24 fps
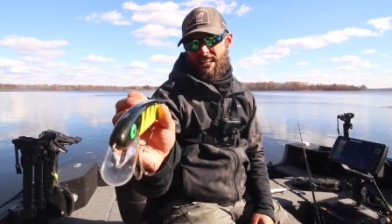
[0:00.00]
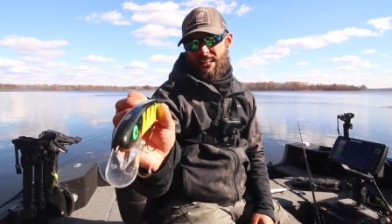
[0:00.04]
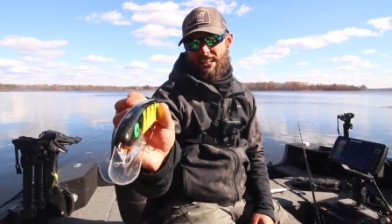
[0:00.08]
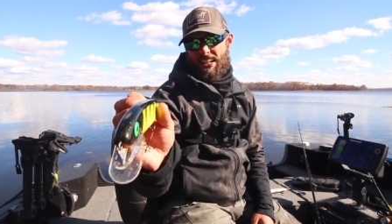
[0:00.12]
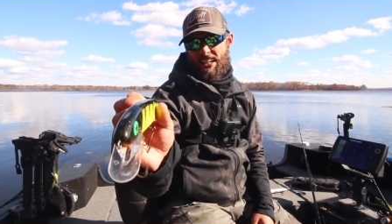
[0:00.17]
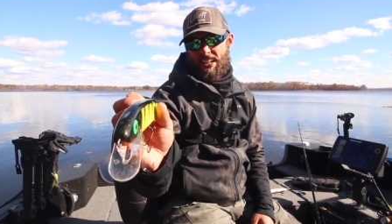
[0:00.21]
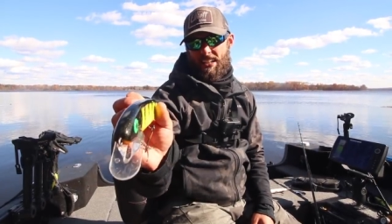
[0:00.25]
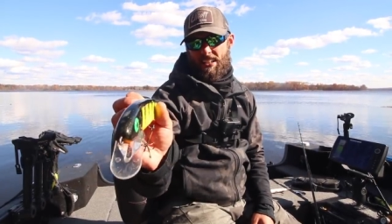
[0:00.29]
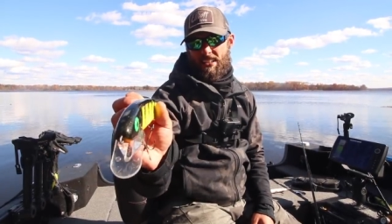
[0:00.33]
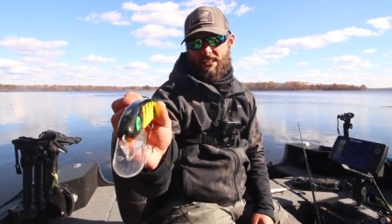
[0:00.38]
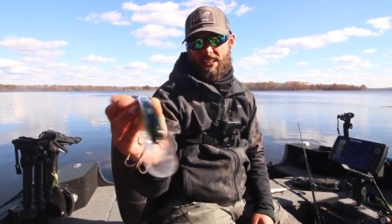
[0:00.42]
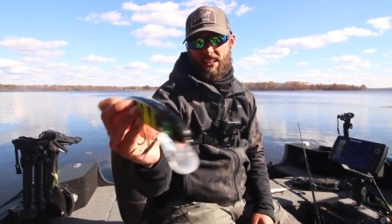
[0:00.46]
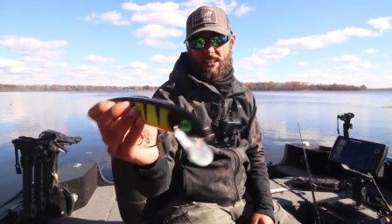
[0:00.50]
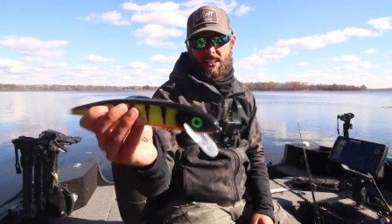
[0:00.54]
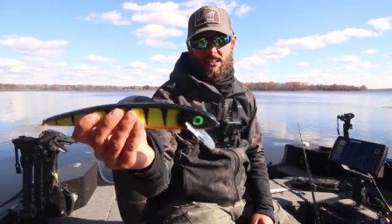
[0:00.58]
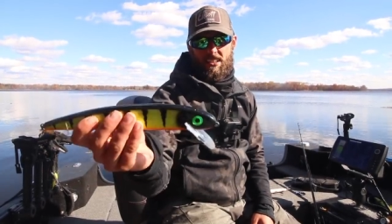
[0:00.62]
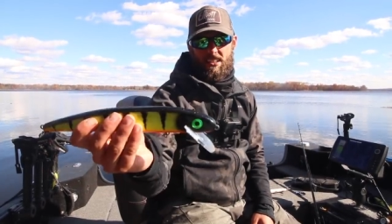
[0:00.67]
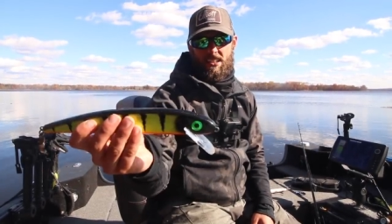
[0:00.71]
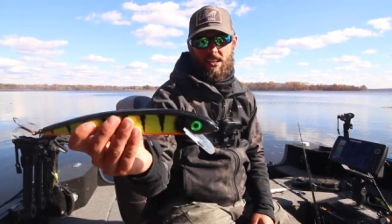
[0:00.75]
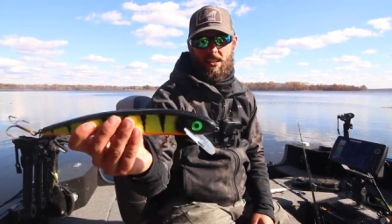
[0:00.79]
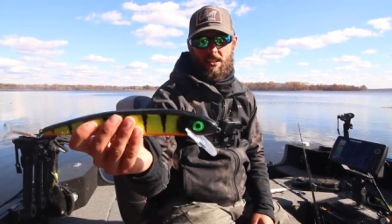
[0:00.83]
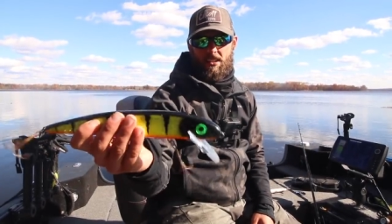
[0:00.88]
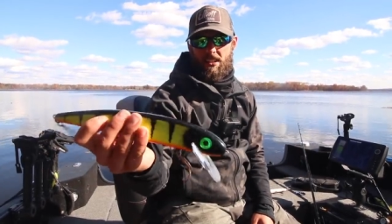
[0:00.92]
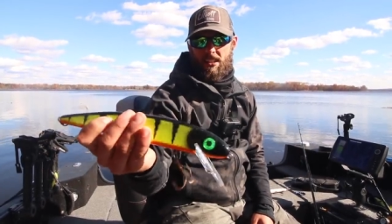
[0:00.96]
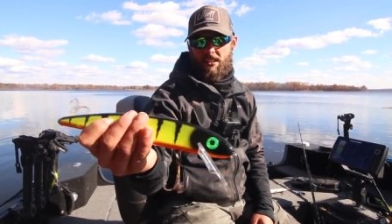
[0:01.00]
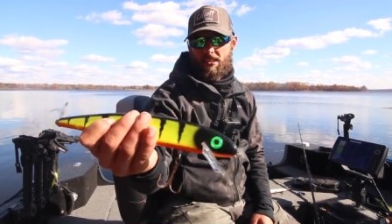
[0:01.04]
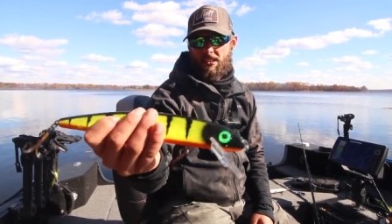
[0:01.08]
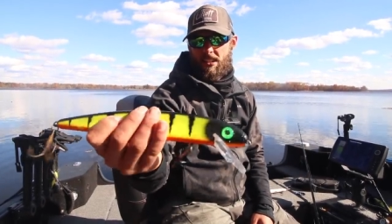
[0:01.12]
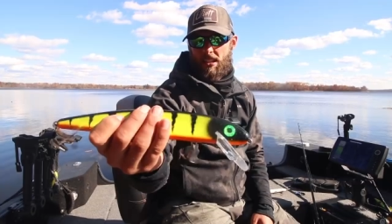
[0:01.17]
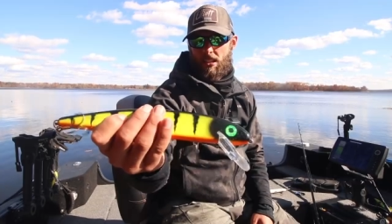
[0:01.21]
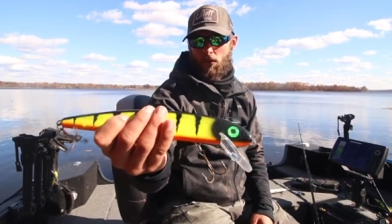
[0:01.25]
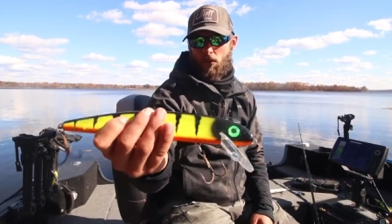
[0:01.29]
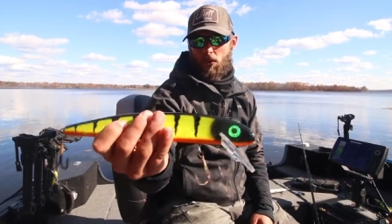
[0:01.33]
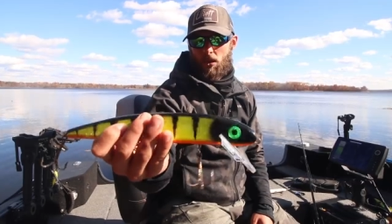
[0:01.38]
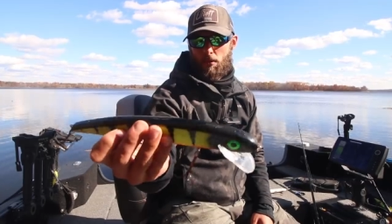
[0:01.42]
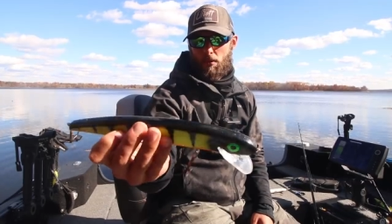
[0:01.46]
And uh, yeah, that's
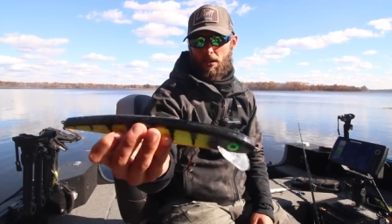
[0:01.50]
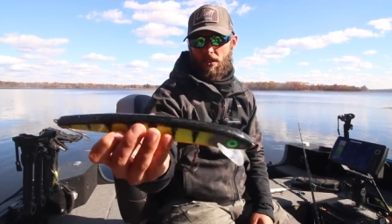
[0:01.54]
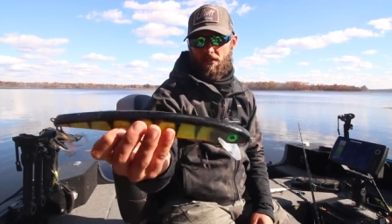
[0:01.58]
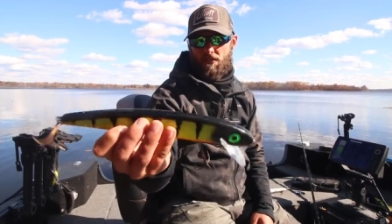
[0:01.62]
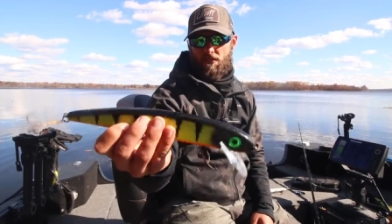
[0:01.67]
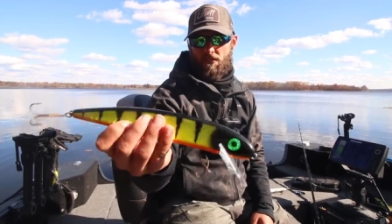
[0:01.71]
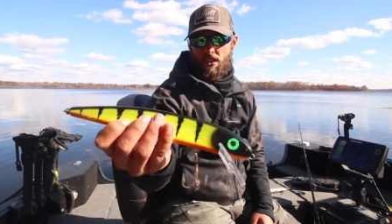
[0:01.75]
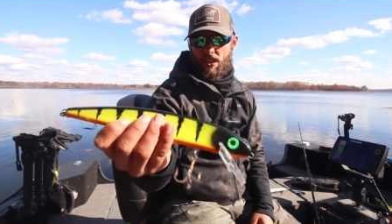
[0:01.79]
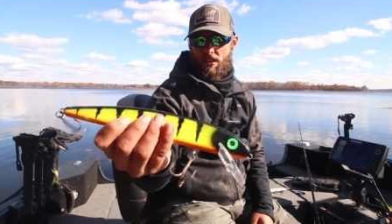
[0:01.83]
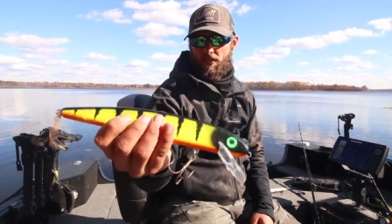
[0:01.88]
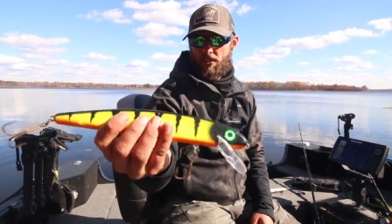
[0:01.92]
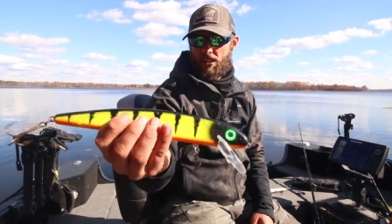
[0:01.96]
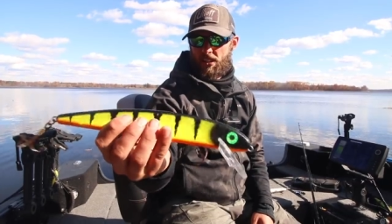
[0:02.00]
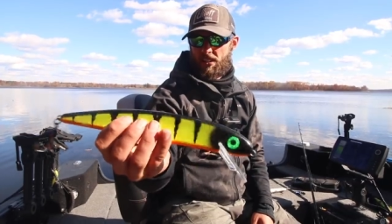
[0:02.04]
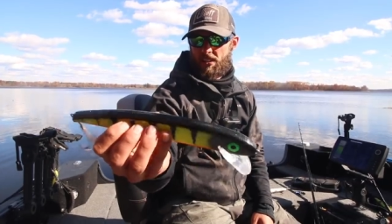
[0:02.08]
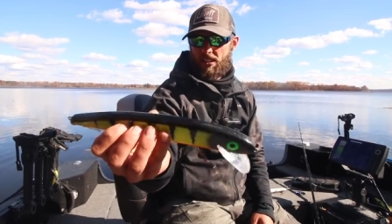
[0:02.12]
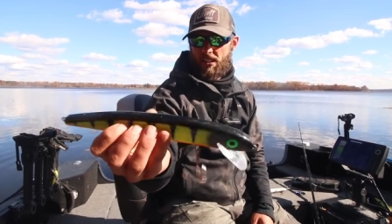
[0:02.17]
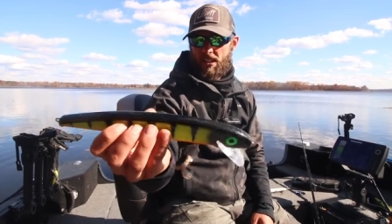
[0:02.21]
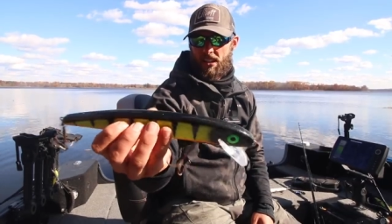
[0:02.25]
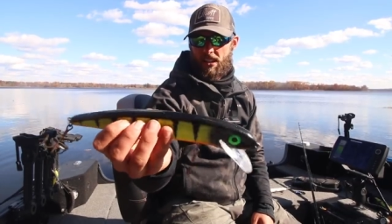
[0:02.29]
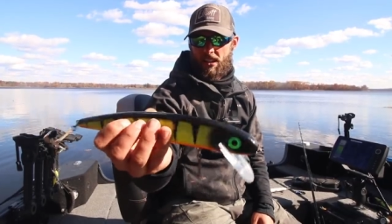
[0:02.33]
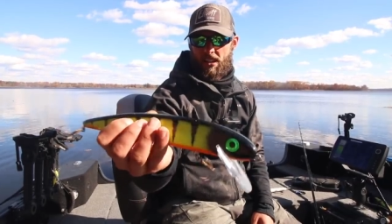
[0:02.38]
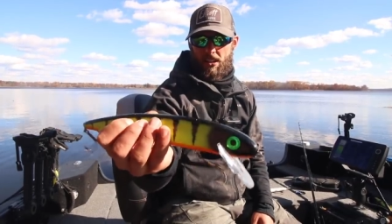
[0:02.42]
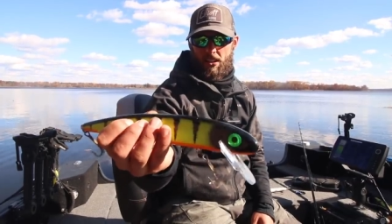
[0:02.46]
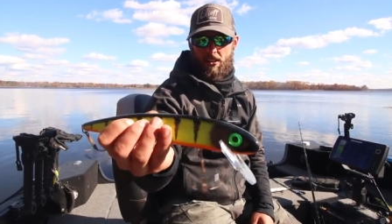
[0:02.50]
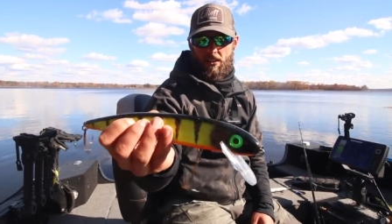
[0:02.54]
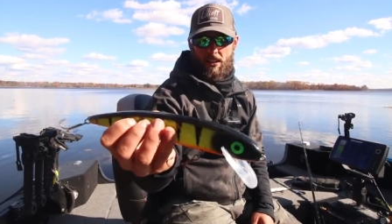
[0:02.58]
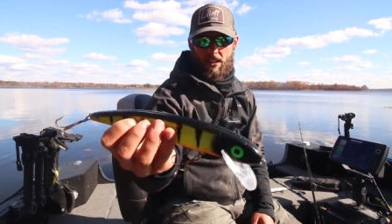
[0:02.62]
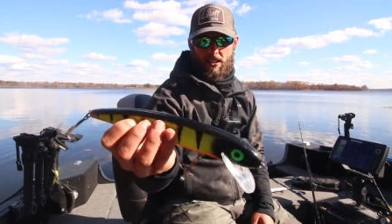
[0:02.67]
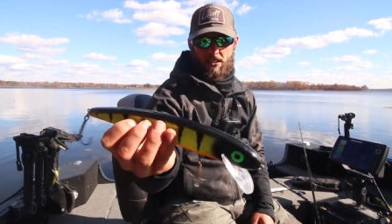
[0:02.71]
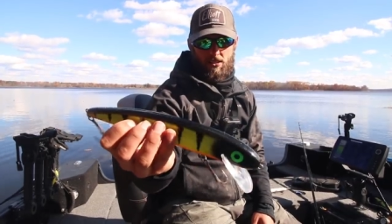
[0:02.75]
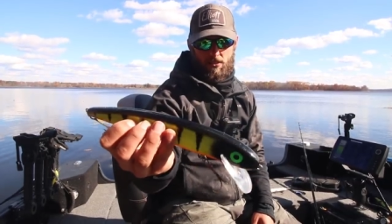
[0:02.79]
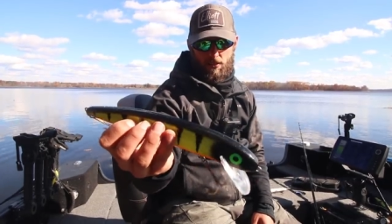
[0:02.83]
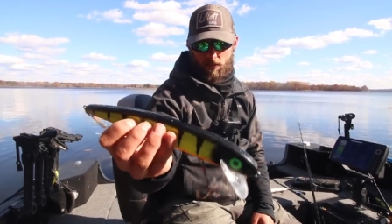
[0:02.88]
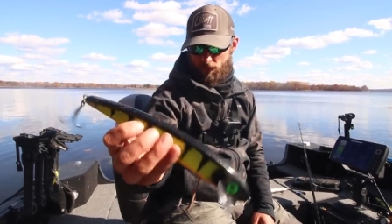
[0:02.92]
kind of one of my favorite uh, cranks,